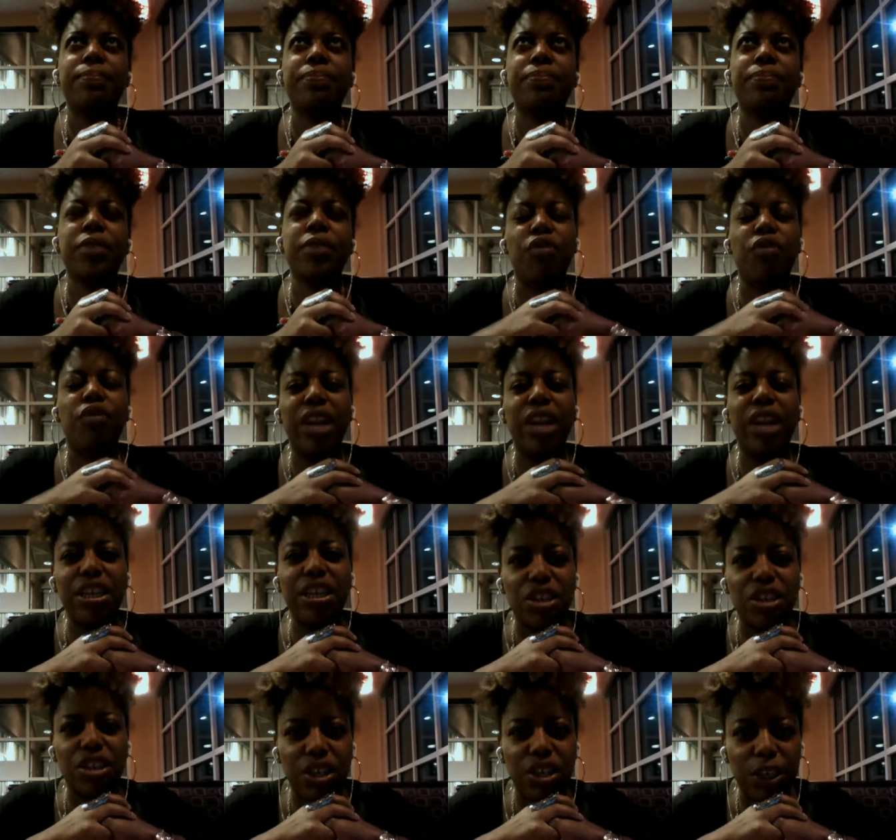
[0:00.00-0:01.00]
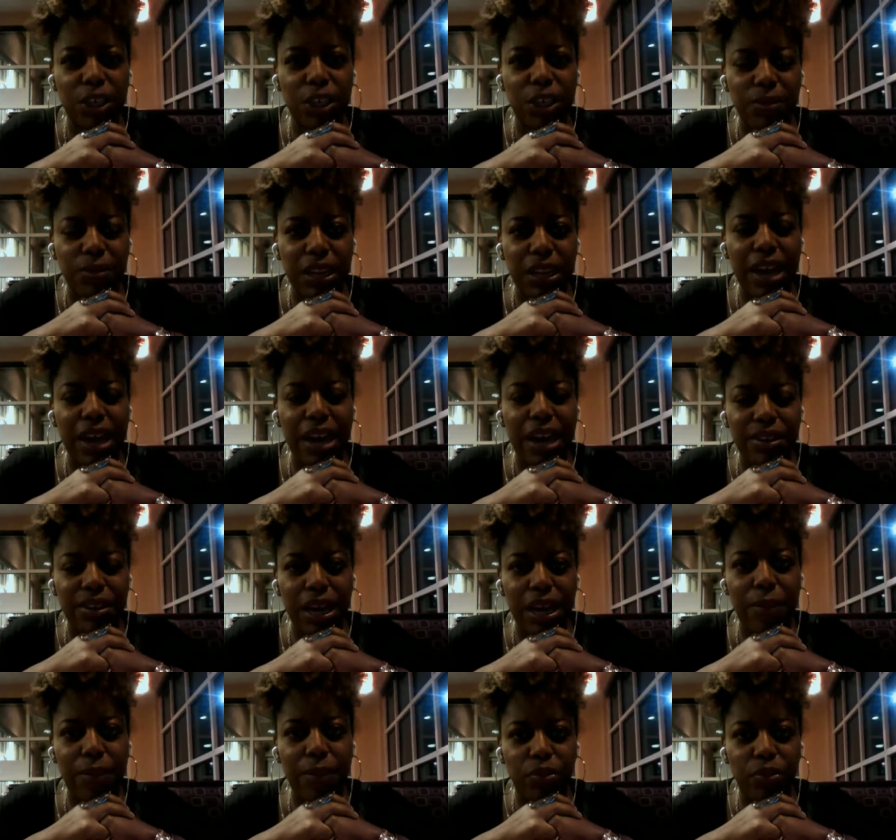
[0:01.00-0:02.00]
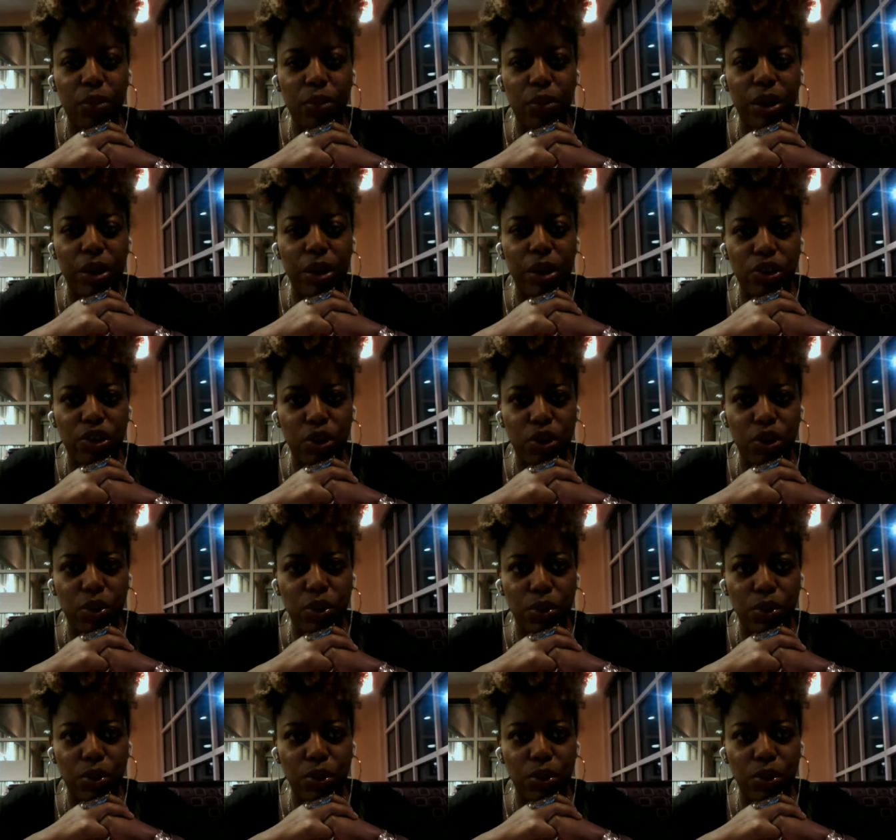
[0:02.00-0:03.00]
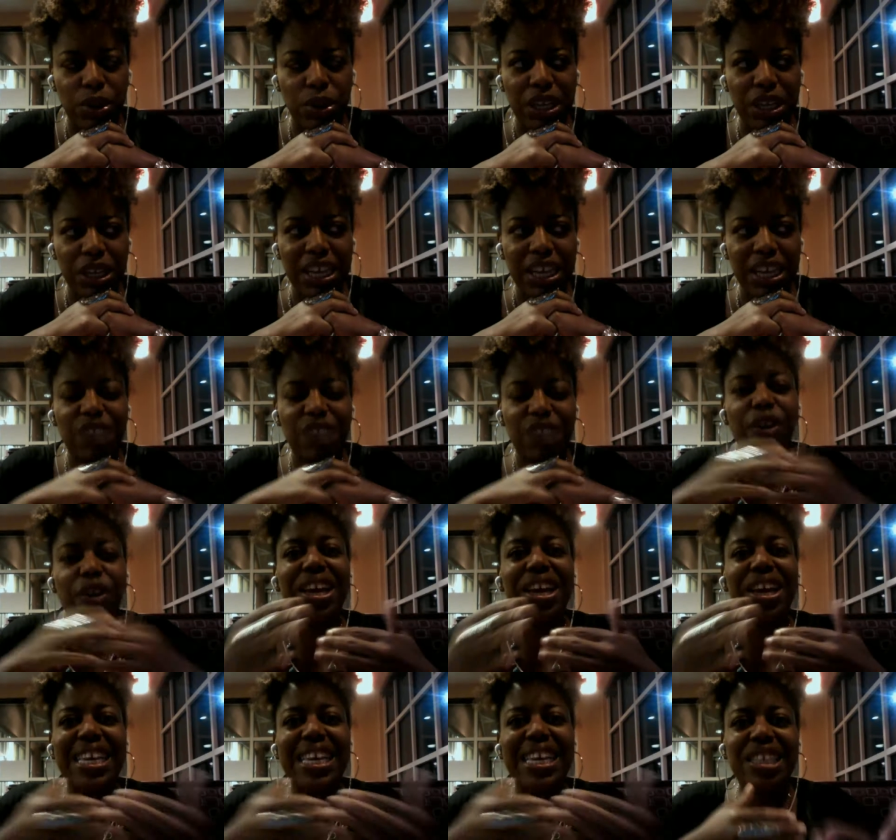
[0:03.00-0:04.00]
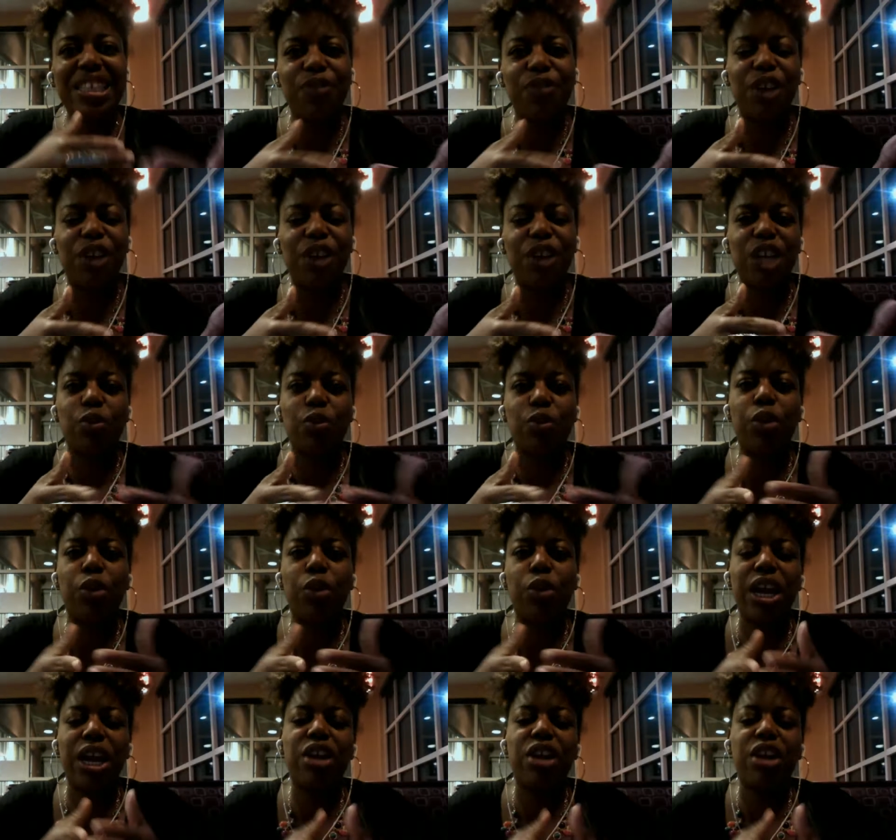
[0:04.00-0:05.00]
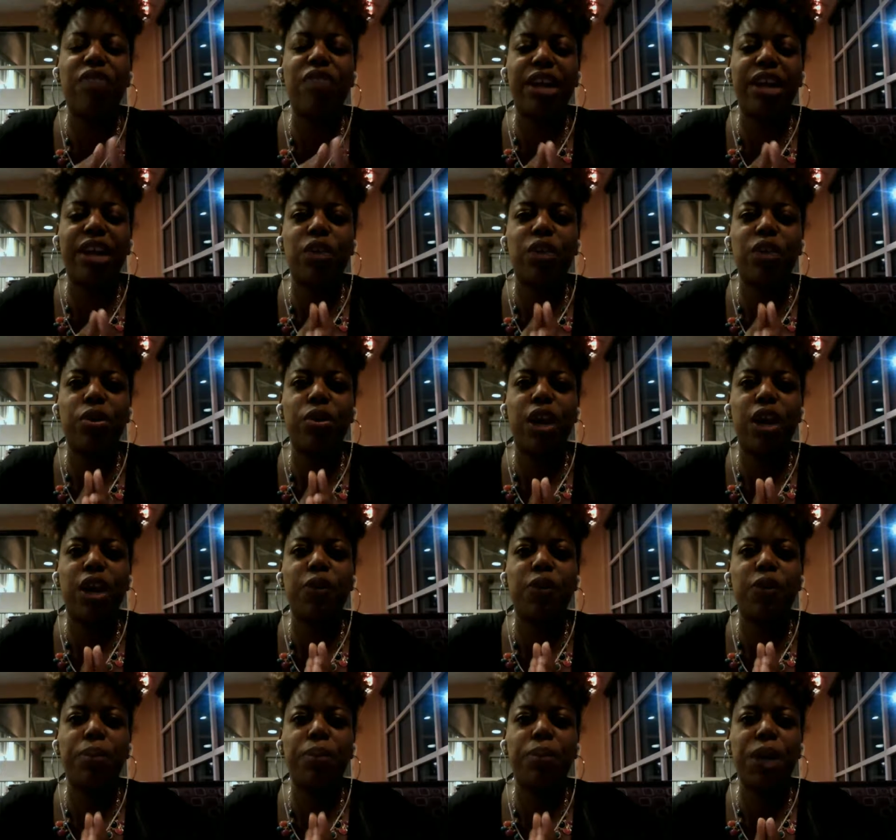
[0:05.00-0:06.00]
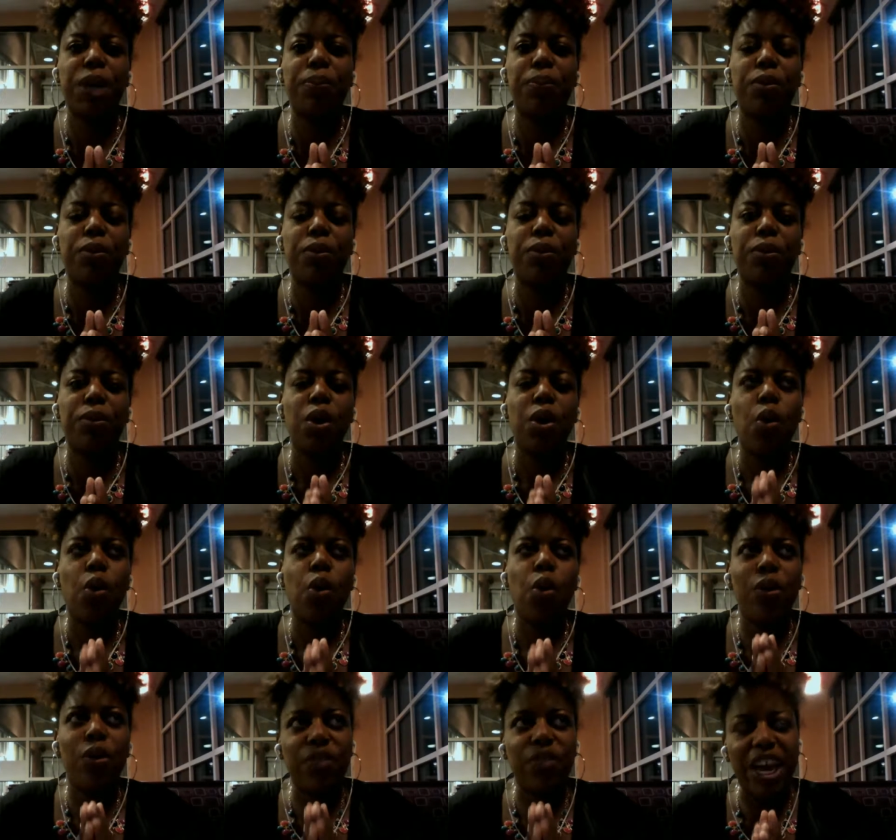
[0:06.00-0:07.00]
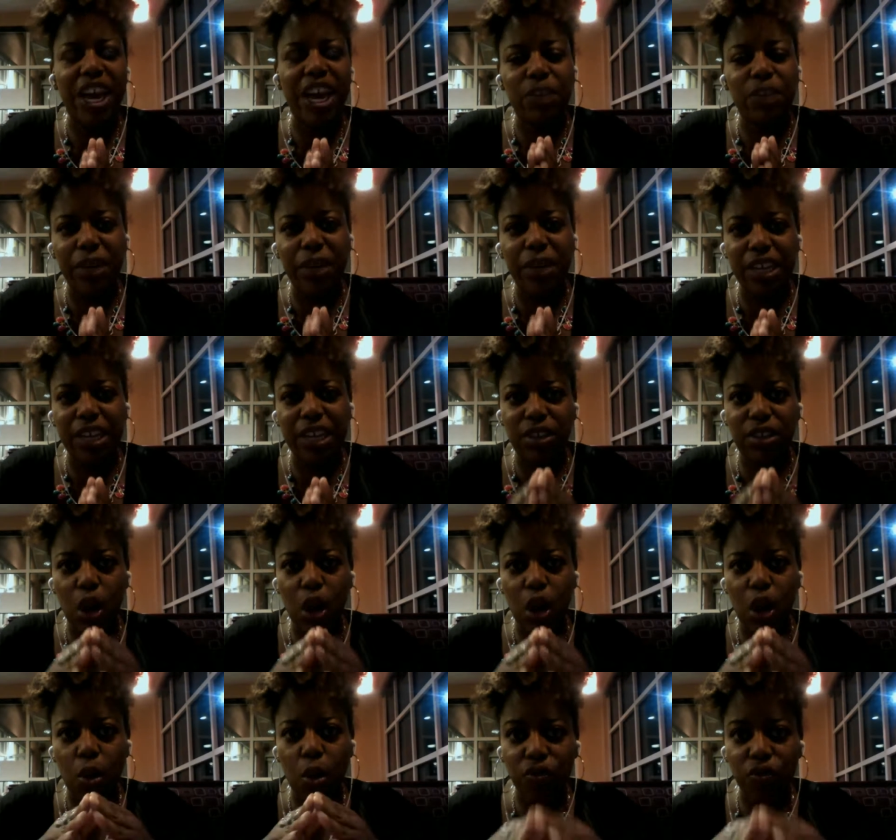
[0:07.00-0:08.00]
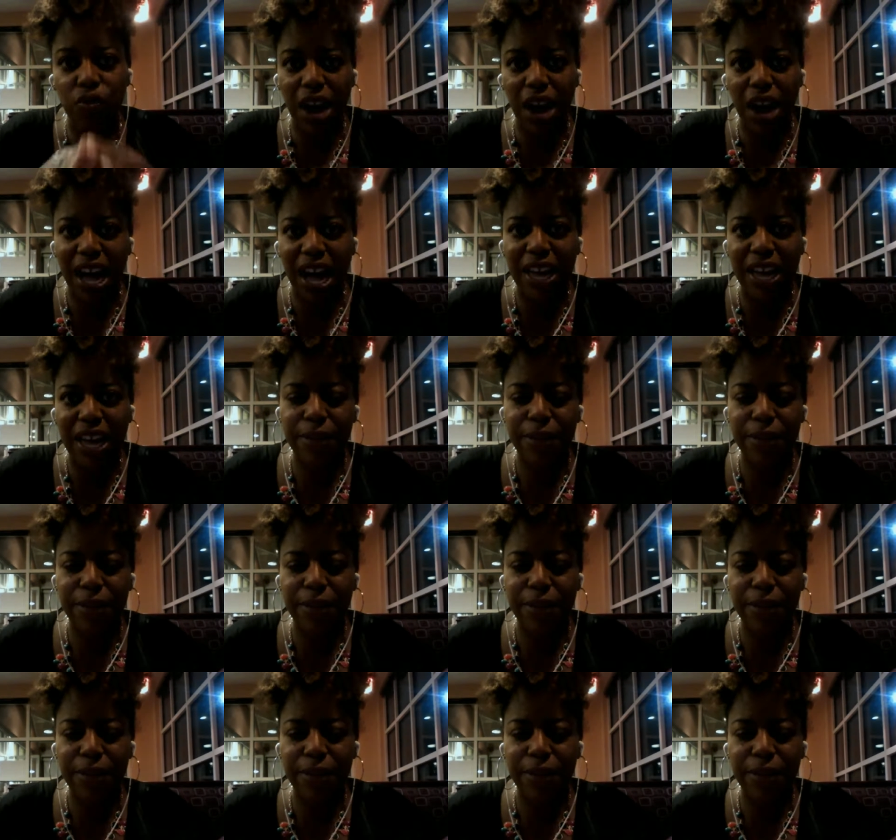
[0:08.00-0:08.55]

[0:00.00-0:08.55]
relationships, a lot of times it's very easy for us when we're interacting with other people, when things begin to go awry,